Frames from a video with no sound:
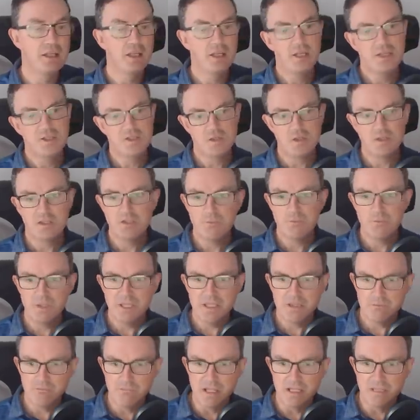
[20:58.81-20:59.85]
So it can be
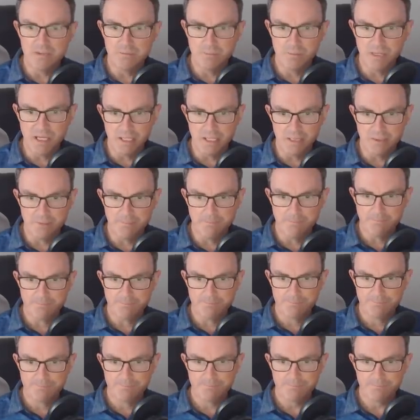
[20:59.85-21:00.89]
a Renban.
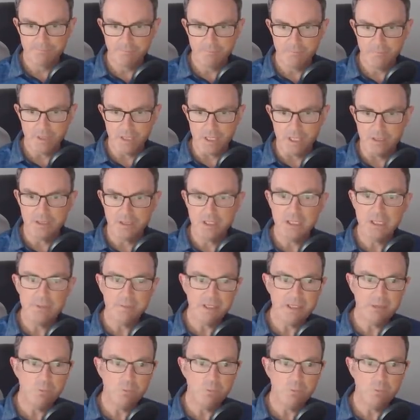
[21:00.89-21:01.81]
Can it be a